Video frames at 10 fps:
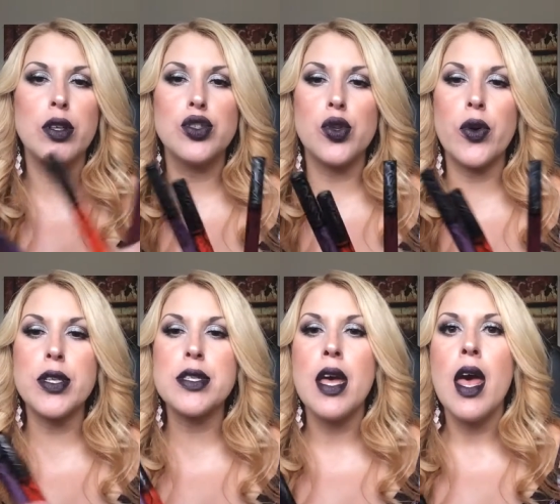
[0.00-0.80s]

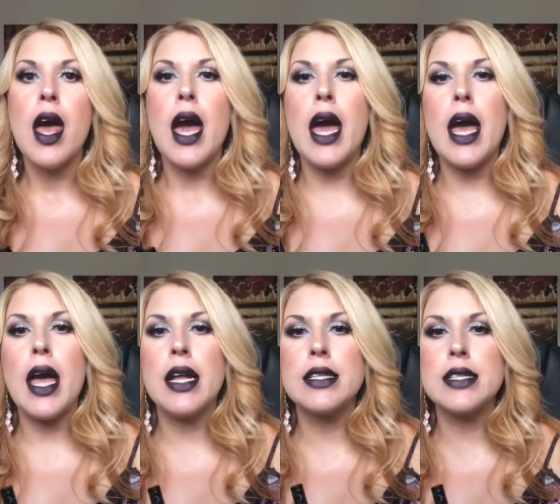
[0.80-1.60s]
choice,
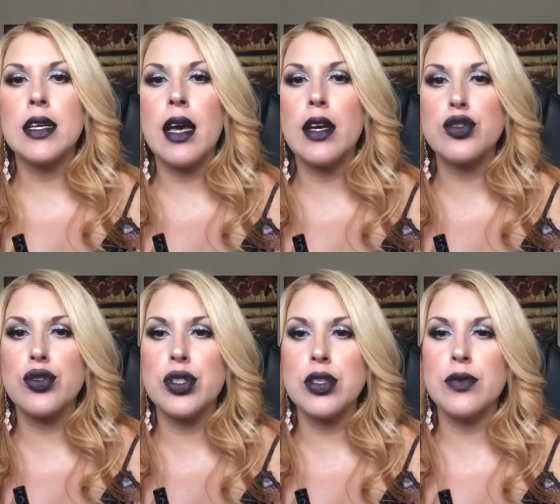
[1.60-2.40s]
and
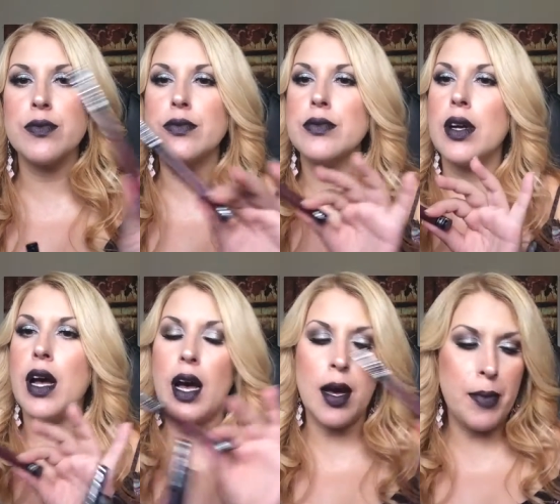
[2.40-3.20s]
Exorcism.
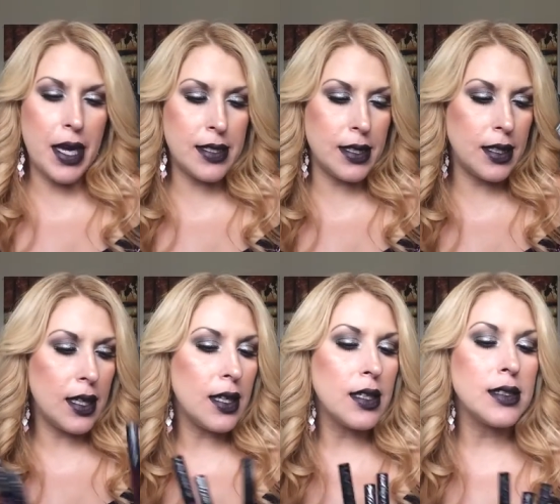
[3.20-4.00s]
Amazing.
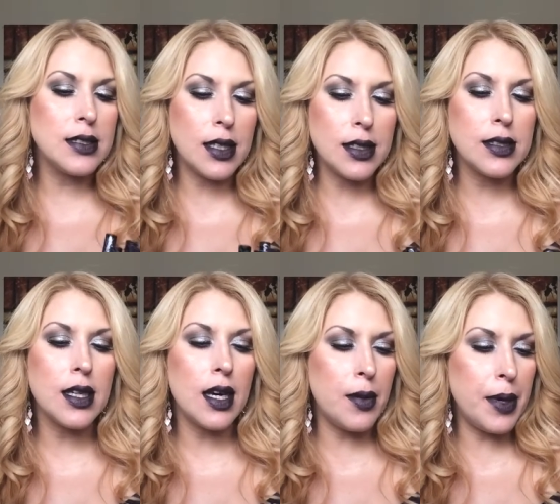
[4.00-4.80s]
Just
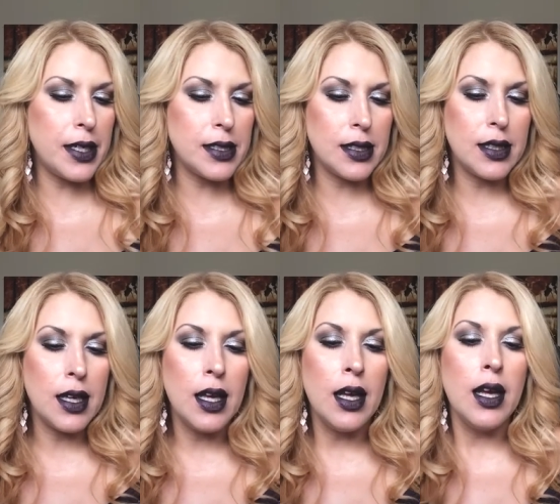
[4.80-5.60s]
amazing.
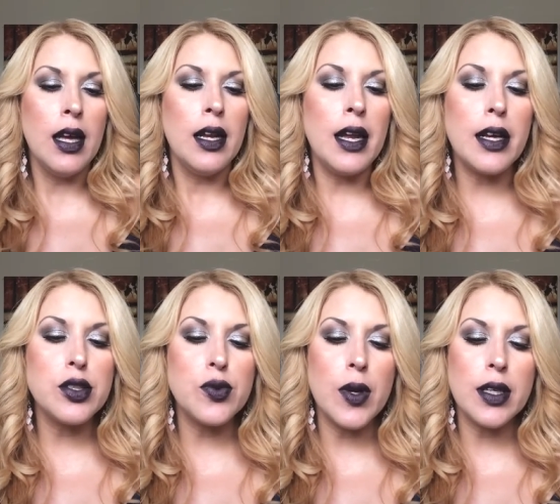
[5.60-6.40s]

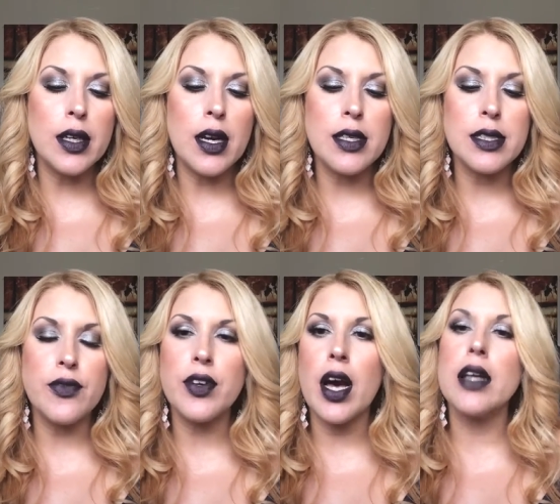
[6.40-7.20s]
Next one, guys,
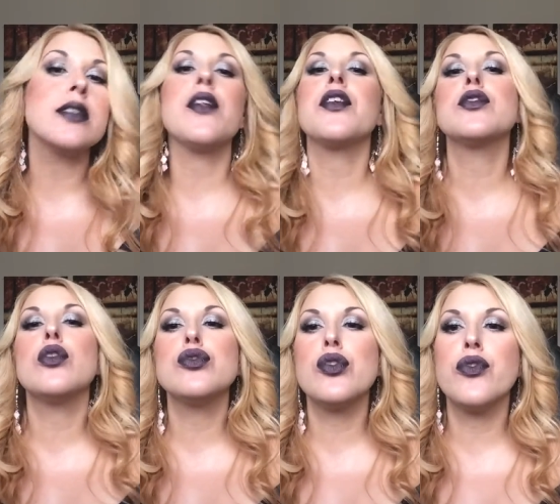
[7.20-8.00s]
I've got the
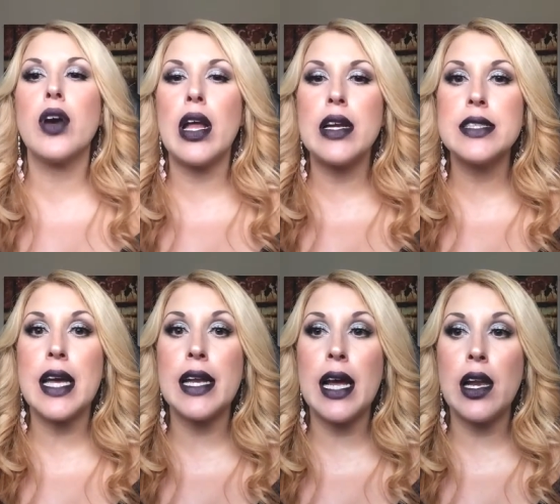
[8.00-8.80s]
Dose of Colors,
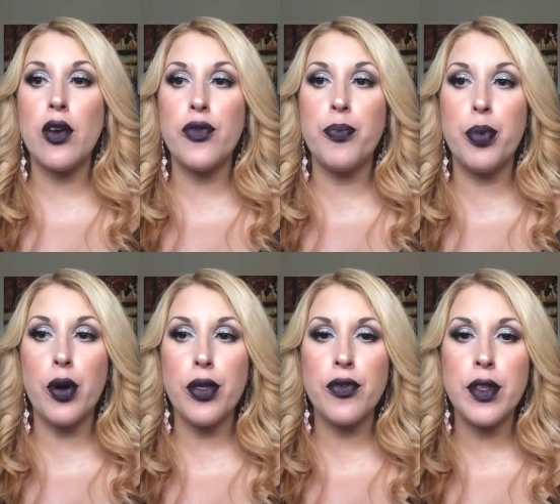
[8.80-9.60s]
and I love
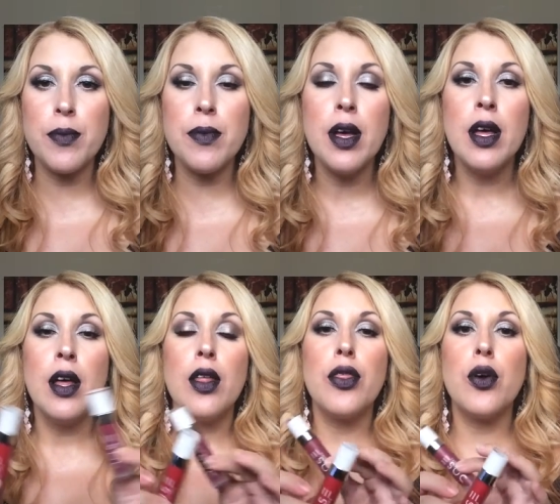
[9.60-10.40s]
both of them.
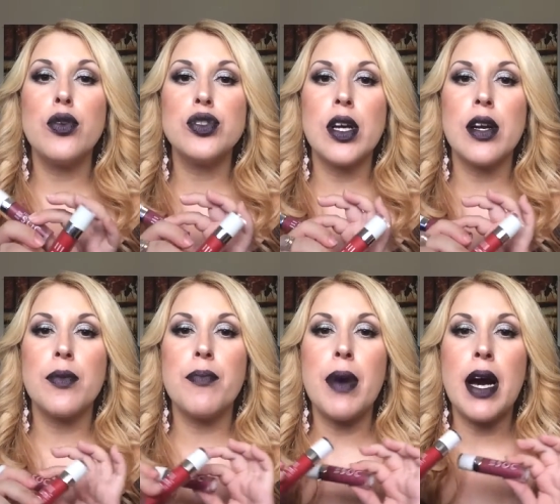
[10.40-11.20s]
Those are
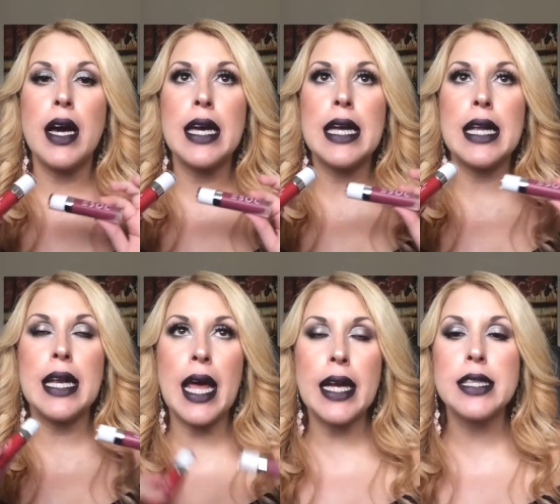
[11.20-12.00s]
my
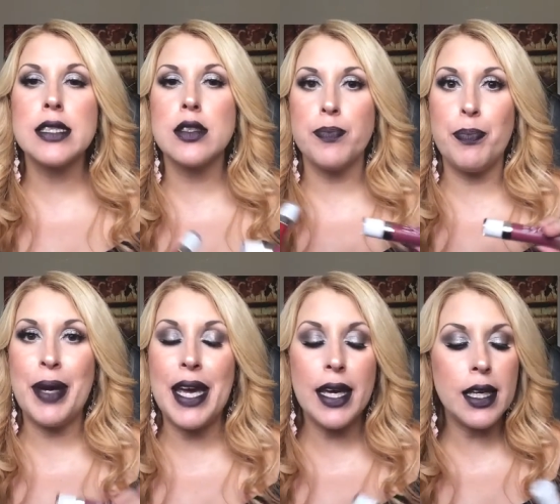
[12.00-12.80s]
next
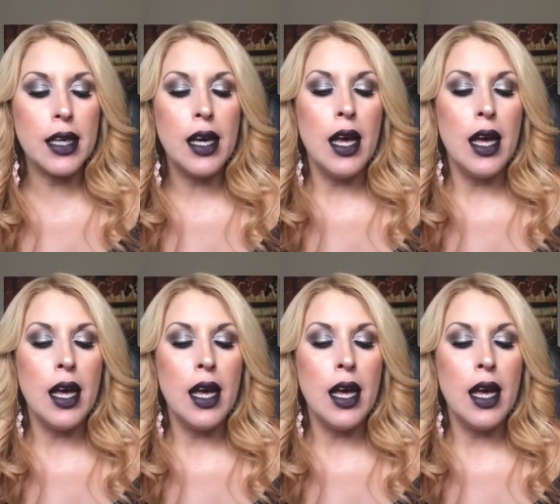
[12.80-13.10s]
pick.